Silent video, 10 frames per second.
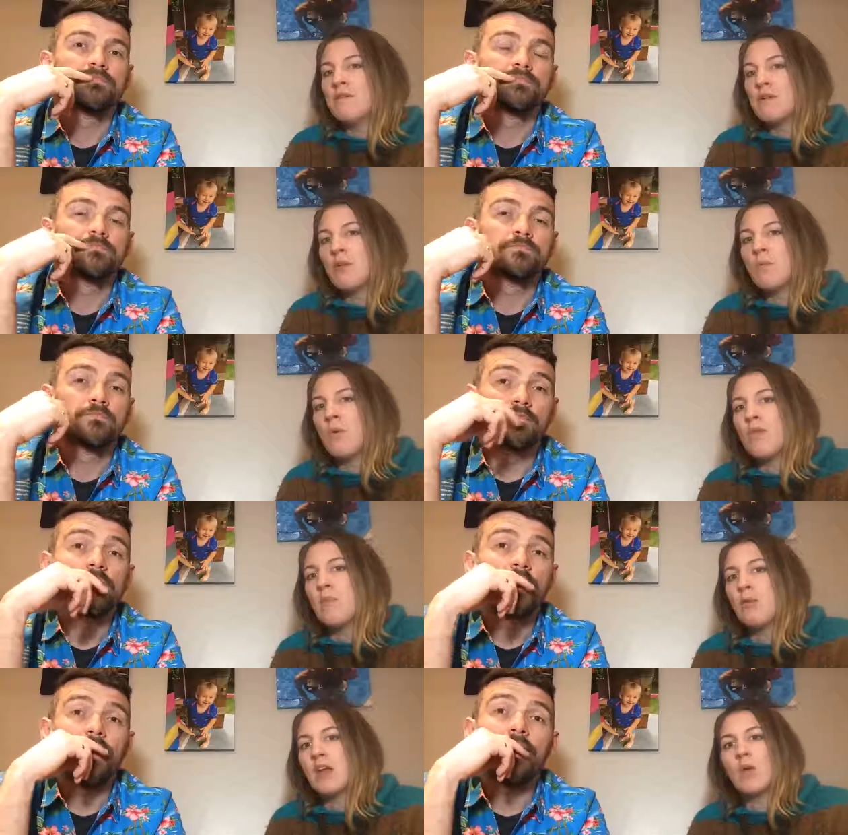Speaker 1: for you and what they're
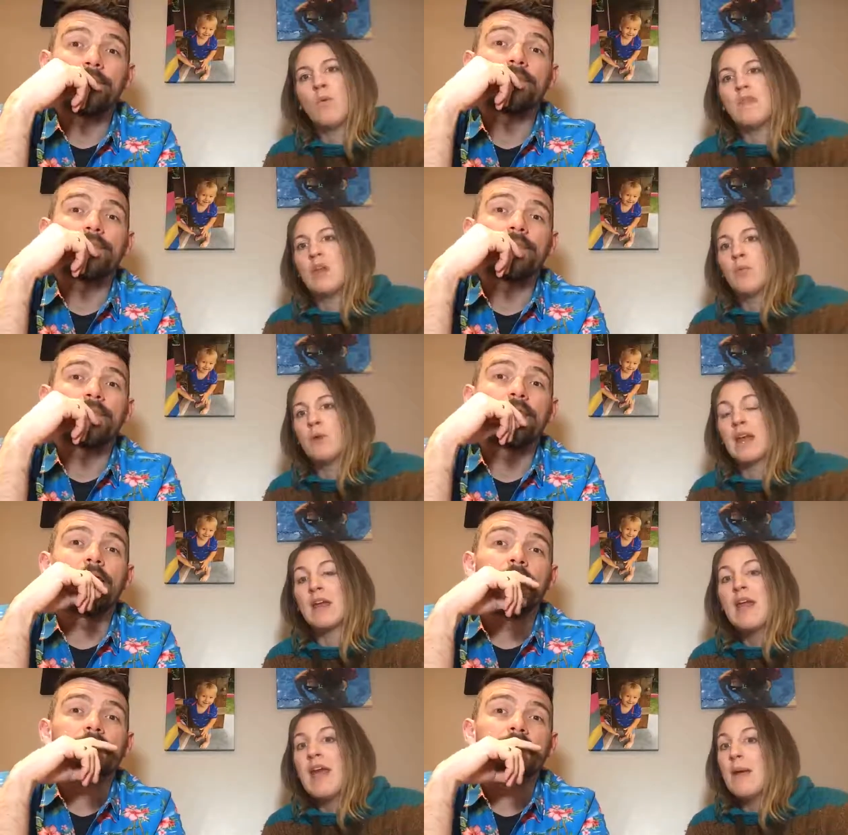bringing yeah. and what they're not bringing
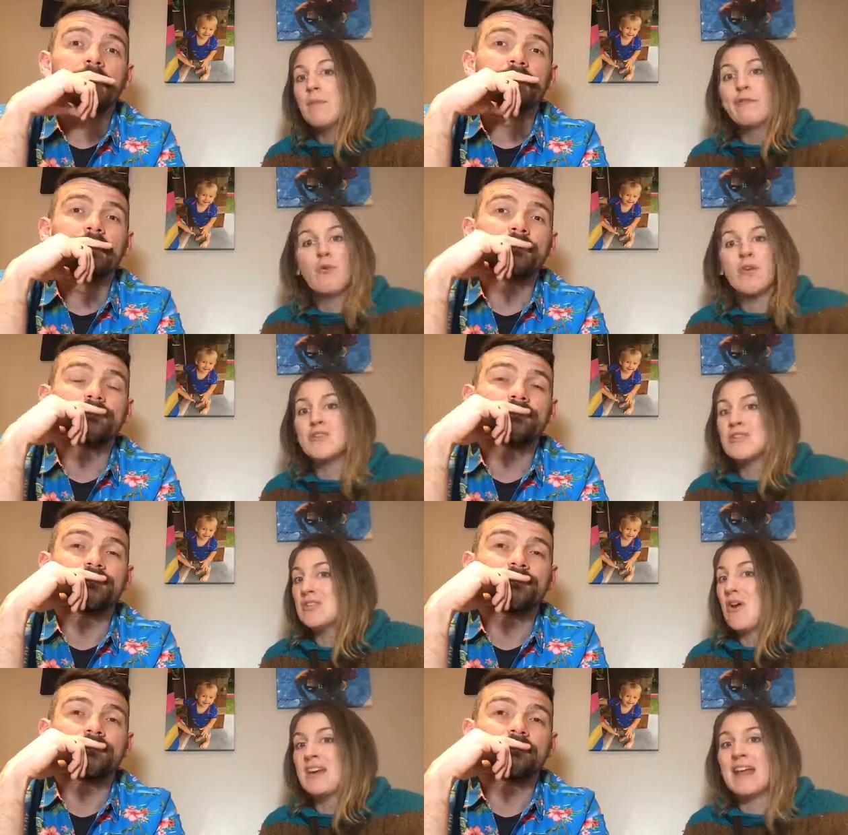yeah, before you just
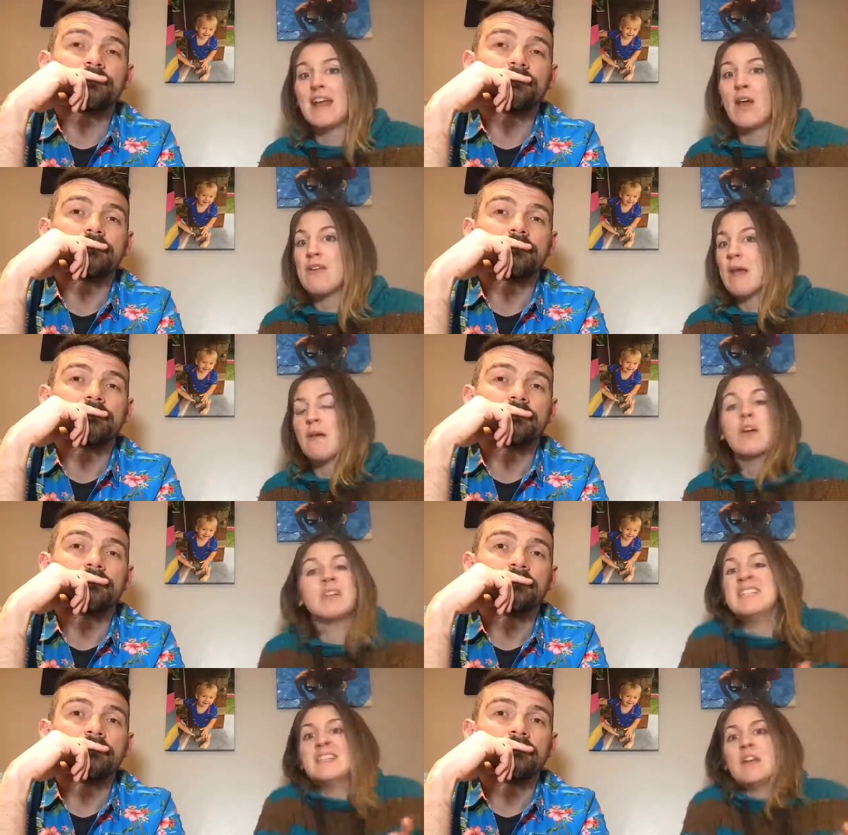sign it and go, yeah,
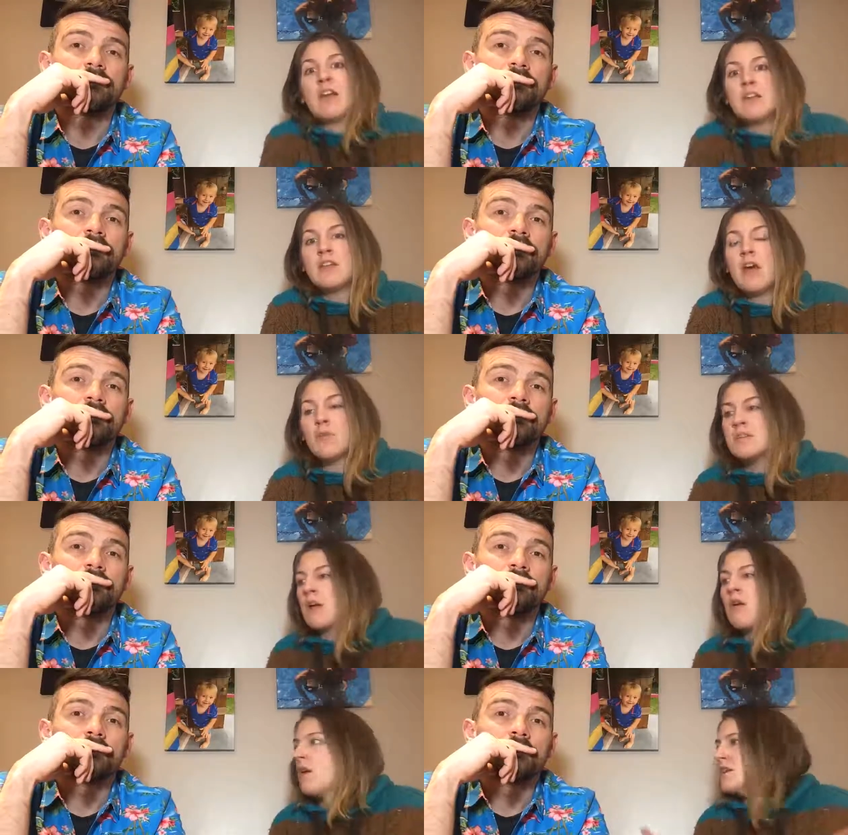because otherwise you
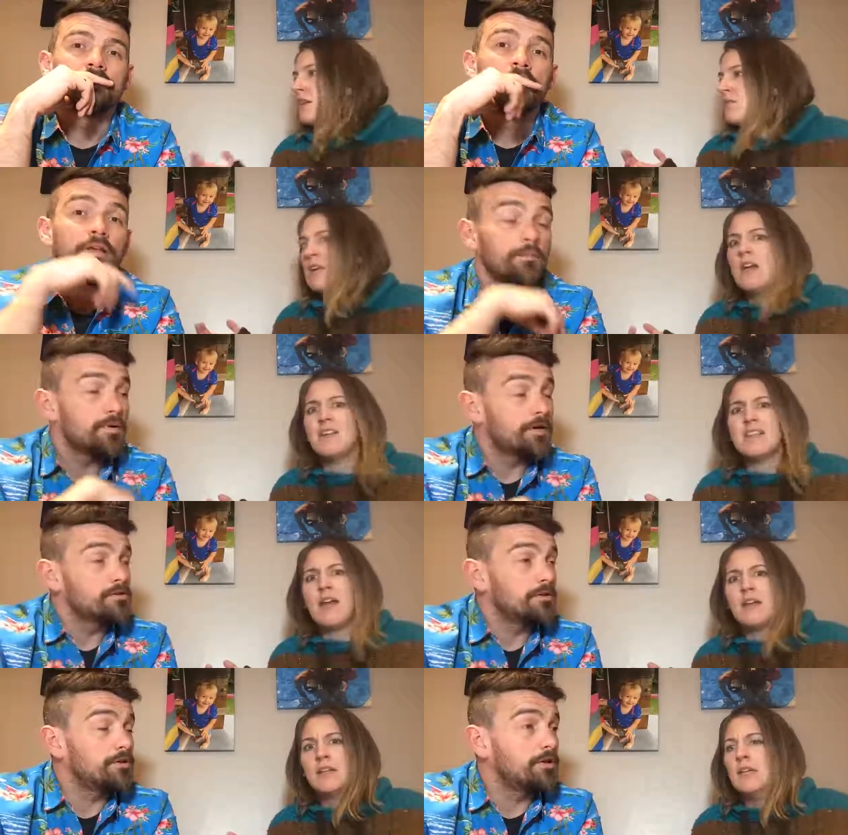go, I didn't realise because
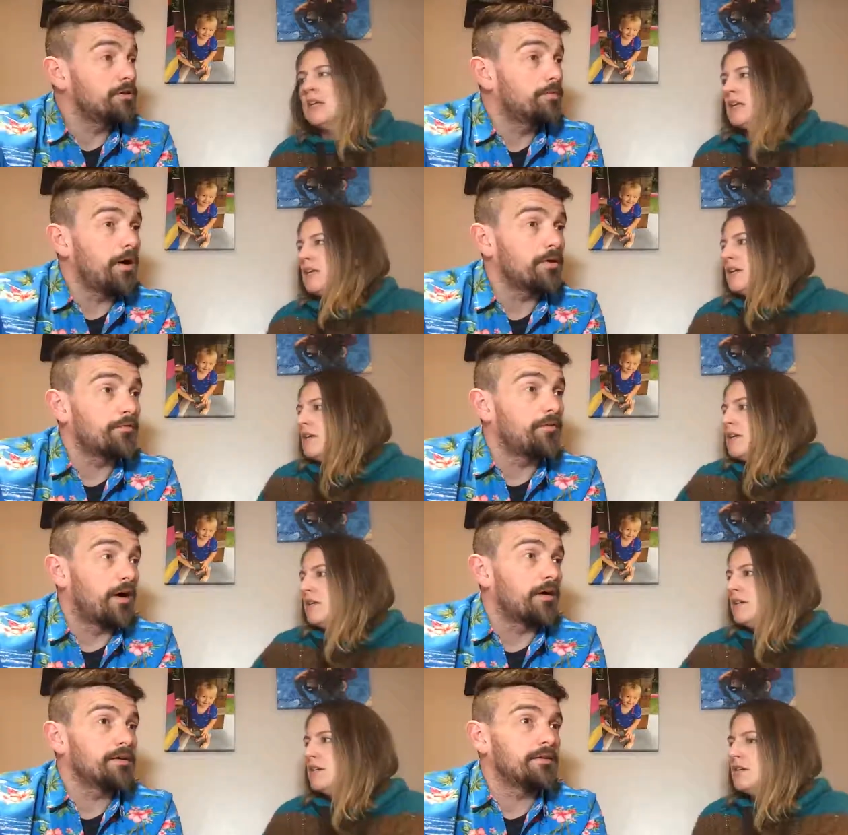that.
Speaker 2: You, you might
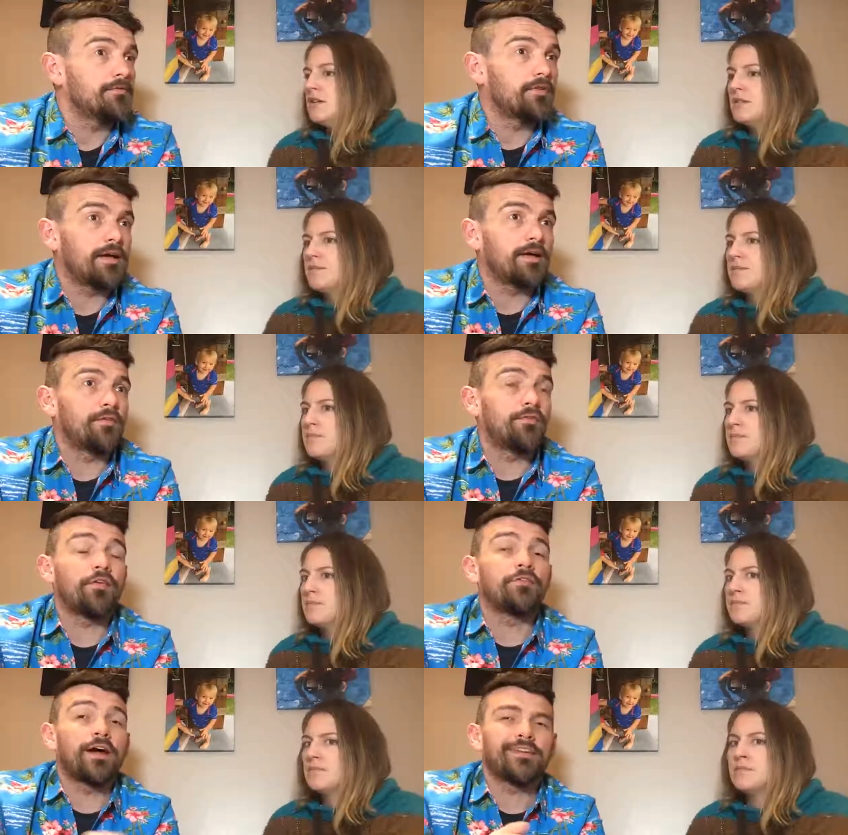find that, for,
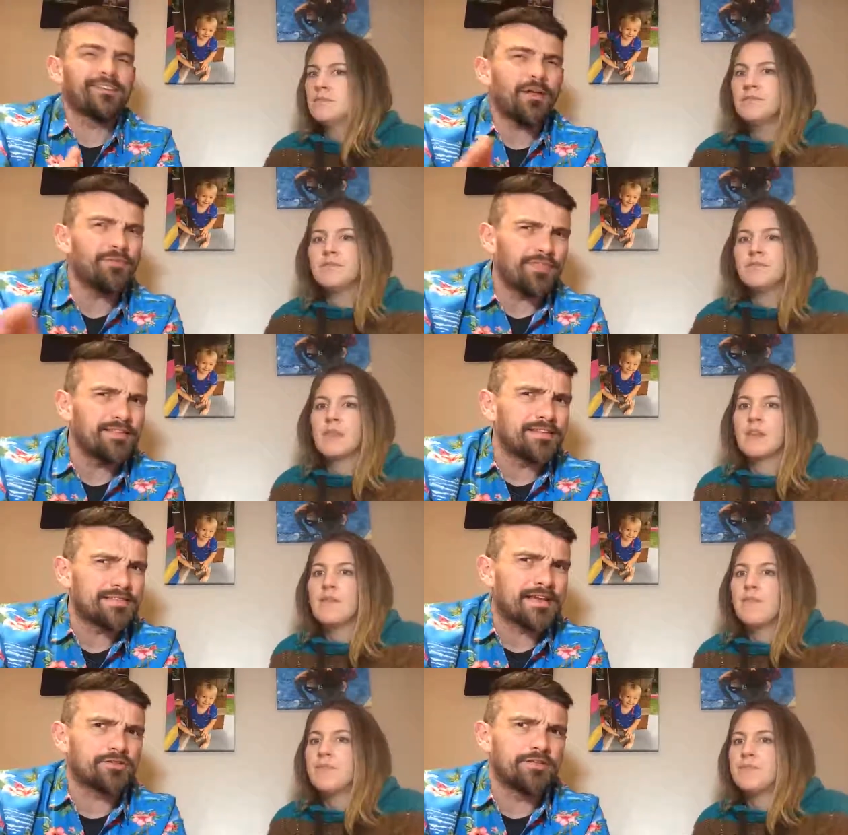for, and I don't think this
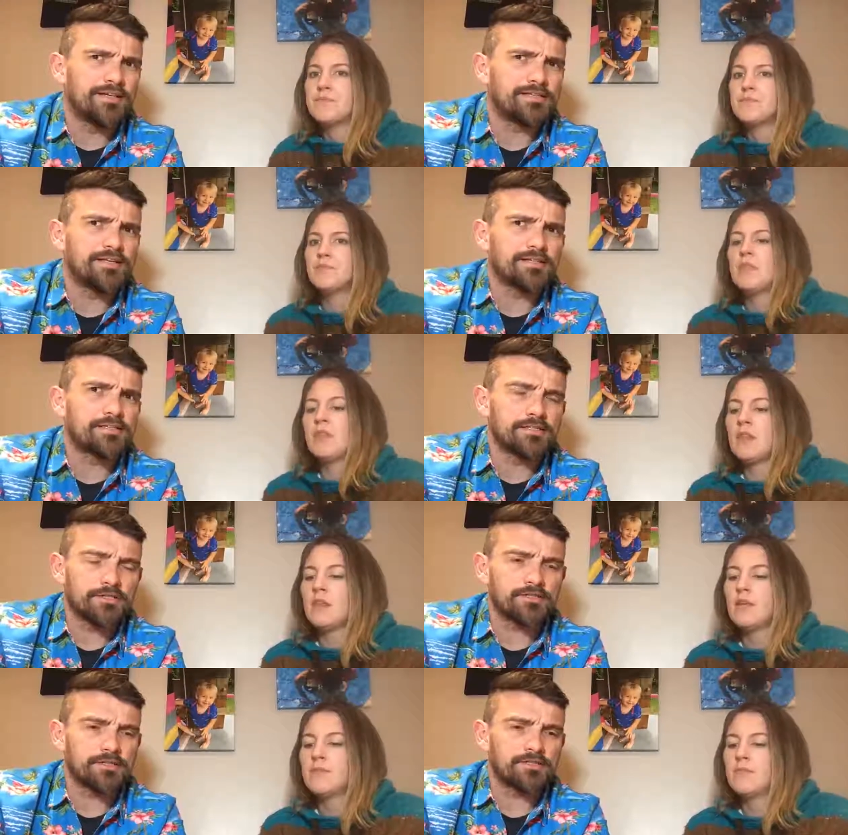actually exists. It's
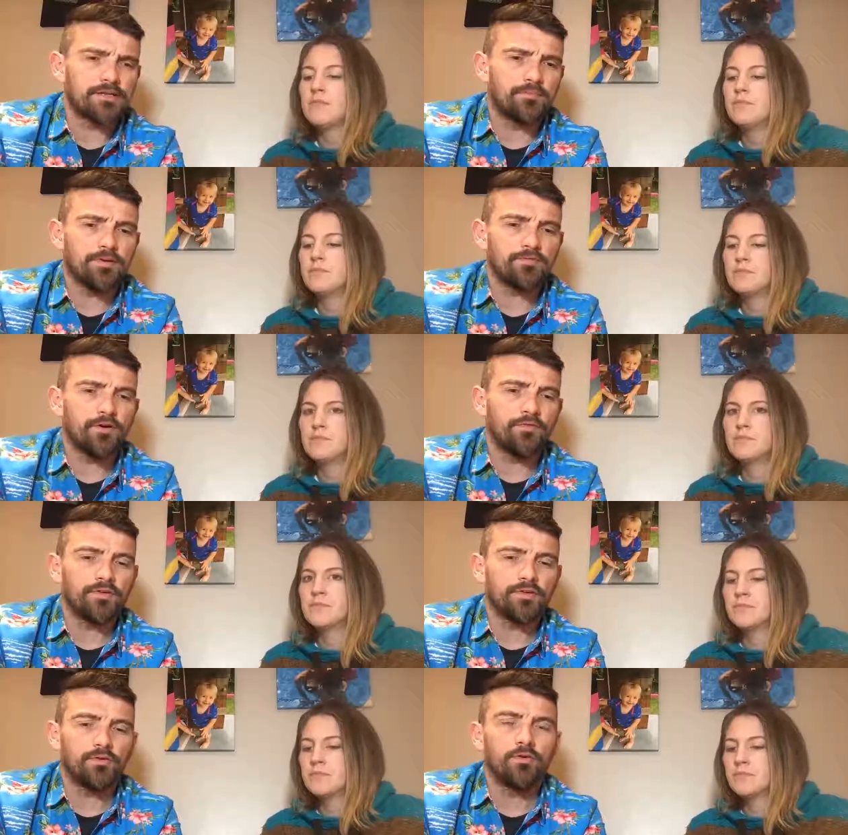just an example I've got
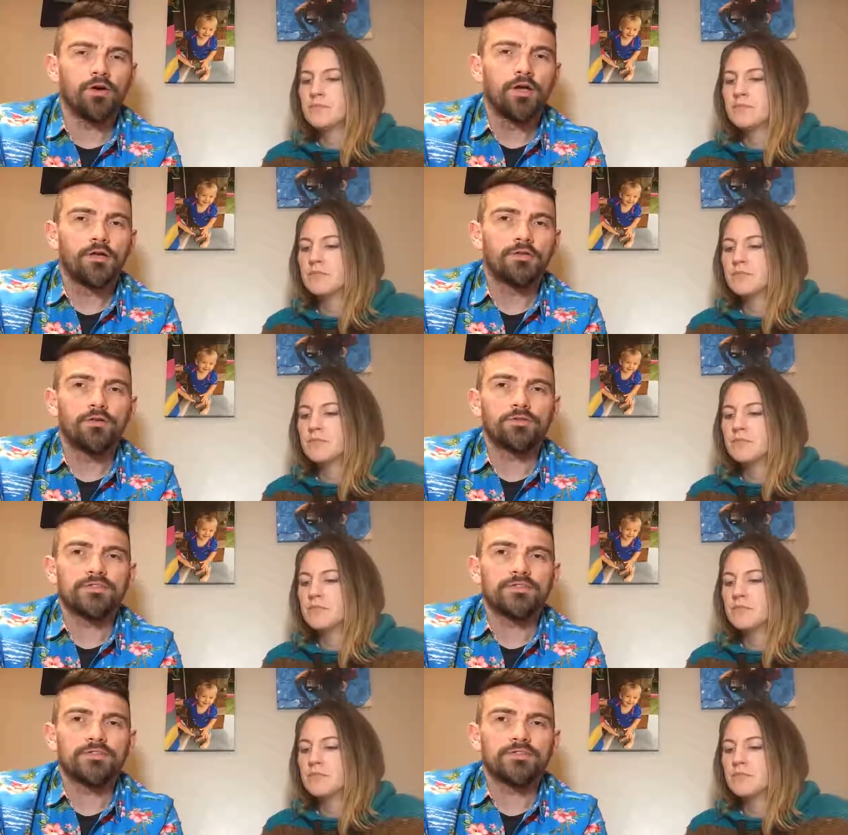that your your